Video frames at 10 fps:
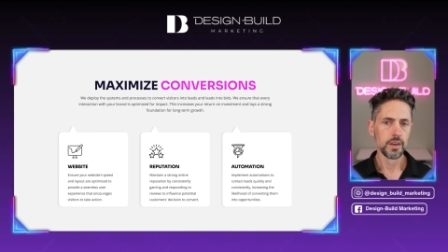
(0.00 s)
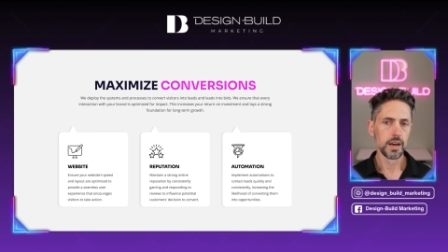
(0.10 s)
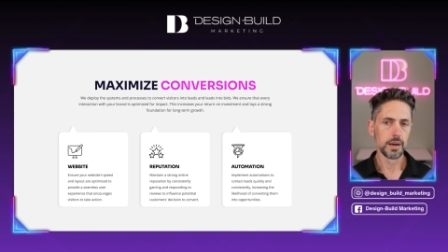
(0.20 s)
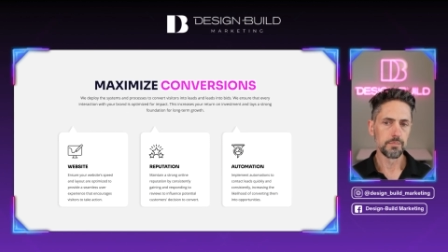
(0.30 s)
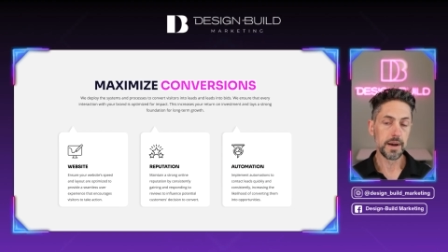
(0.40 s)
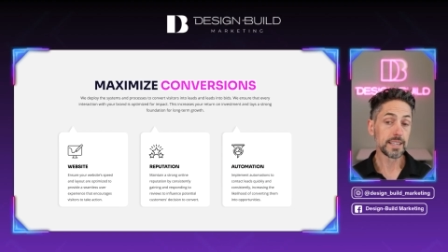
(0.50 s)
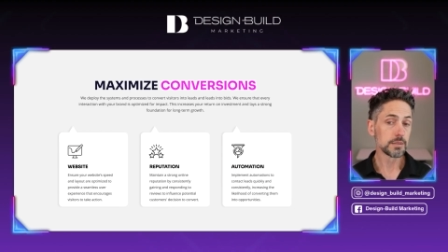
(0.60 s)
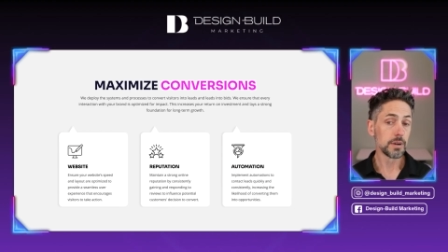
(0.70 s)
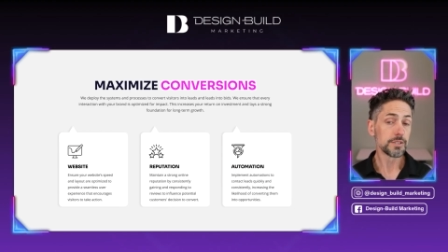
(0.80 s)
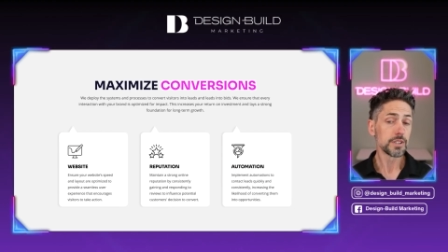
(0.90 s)

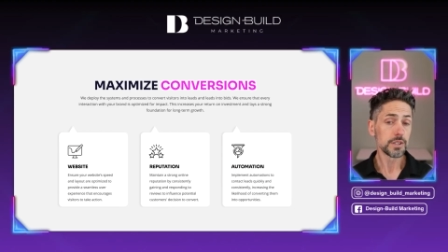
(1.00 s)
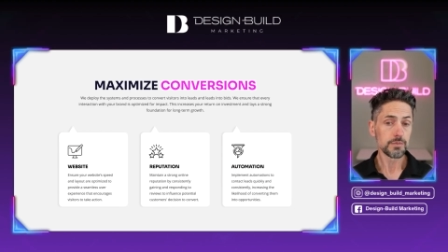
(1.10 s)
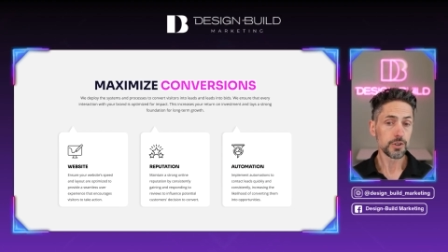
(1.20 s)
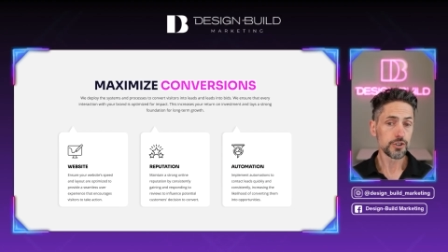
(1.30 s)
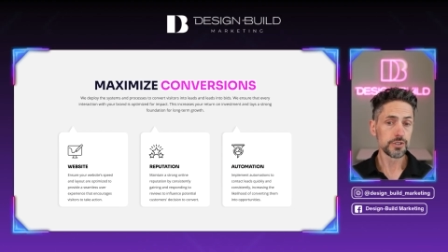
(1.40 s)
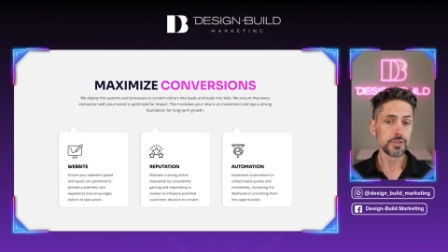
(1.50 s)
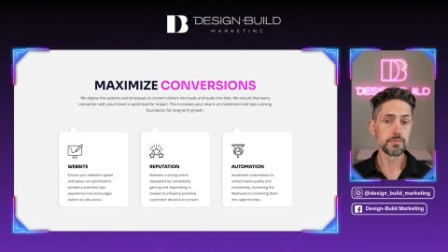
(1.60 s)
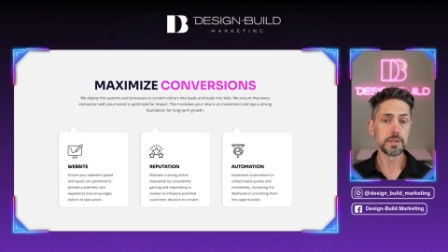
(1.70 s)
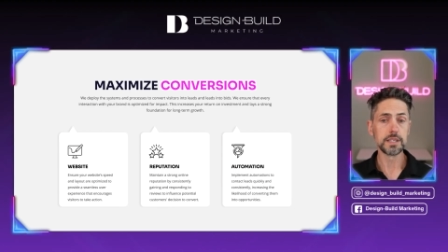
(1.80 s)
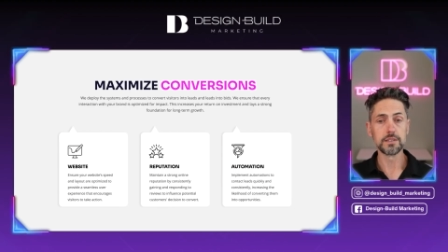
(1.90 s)
Maximizing conversions
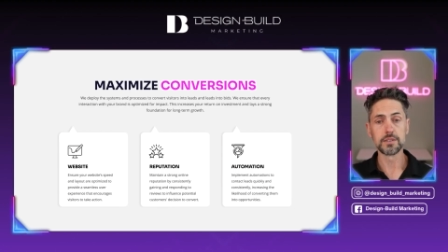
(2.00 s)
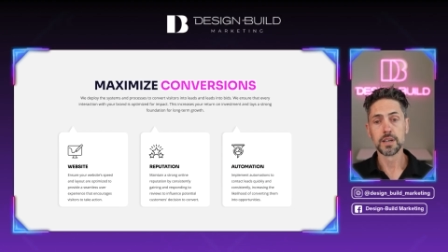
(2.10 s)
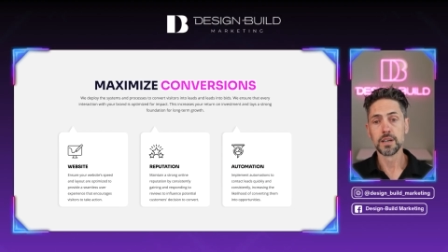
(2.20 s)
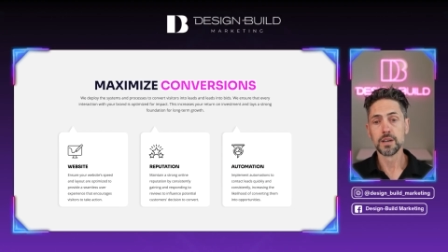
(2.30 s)
means